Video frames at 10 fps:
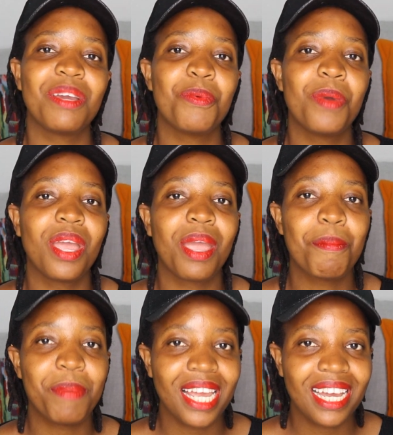
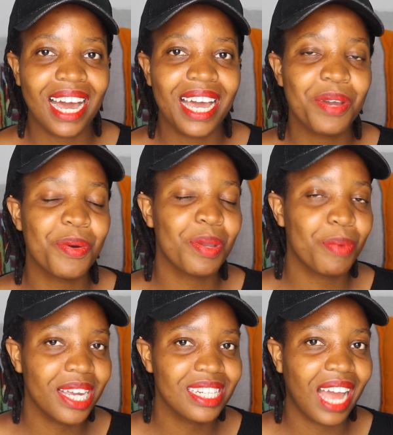a black guy or a
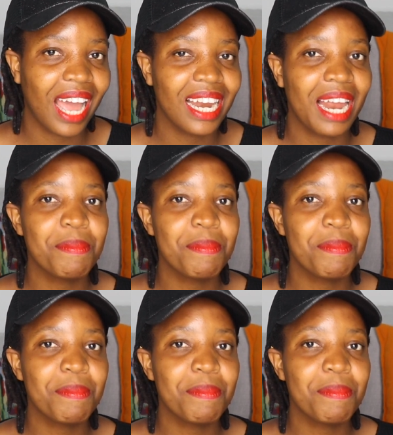white guy.